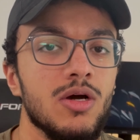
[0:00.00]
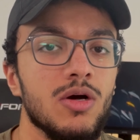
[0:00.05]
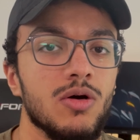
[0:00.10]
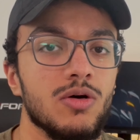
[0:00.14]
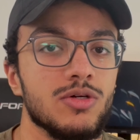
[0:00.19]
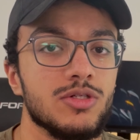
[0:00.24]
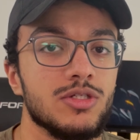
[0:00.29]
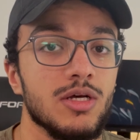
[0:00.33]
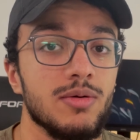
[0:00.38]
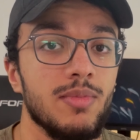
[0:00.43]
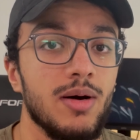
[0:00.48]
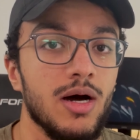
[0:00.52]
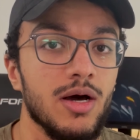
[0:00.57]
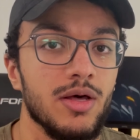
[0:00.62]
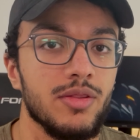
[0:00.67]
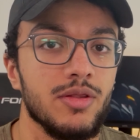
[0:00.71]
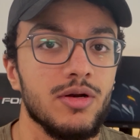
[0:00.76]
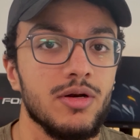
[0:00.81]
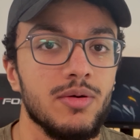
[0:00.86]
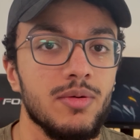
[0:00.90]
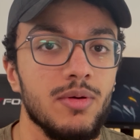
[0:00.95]
or some
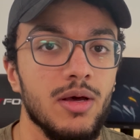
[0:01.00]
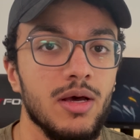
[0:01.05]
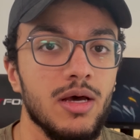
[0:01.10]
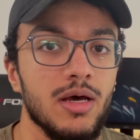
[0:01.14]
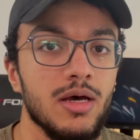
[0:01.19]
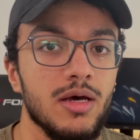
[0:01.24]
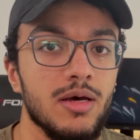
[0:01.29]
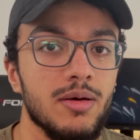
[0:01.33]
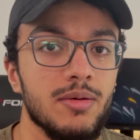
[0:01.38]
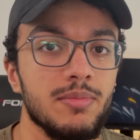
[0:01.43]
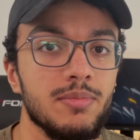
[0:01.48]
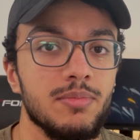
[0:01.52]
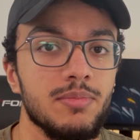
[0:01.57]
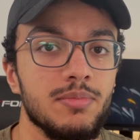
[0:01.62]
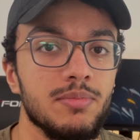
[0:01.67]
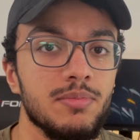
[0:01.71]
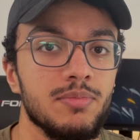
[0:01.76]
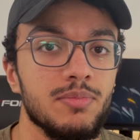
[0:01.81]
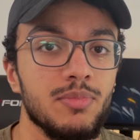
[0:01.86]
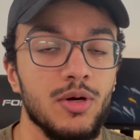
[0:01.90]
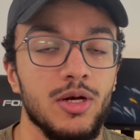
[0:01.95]
other
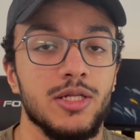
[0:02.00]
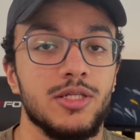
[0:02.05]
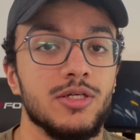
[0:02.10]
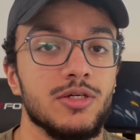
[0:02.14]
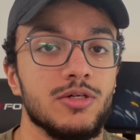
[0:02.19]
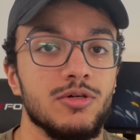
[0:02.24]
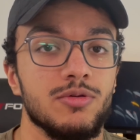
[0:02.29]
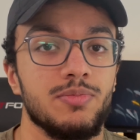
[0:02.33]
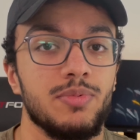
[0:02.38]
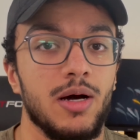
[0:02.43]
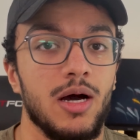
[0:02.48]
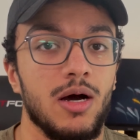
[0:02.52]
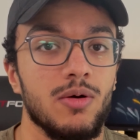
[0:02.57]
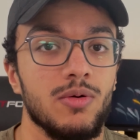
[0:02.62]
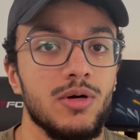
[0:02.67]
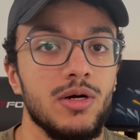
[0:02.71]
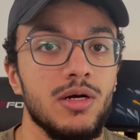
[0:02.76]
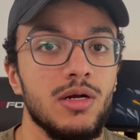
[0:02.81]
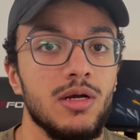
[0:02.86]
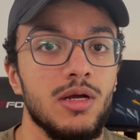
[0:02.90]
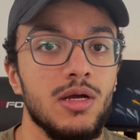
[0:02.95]
political
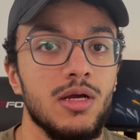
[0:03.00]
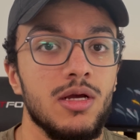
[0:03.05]
power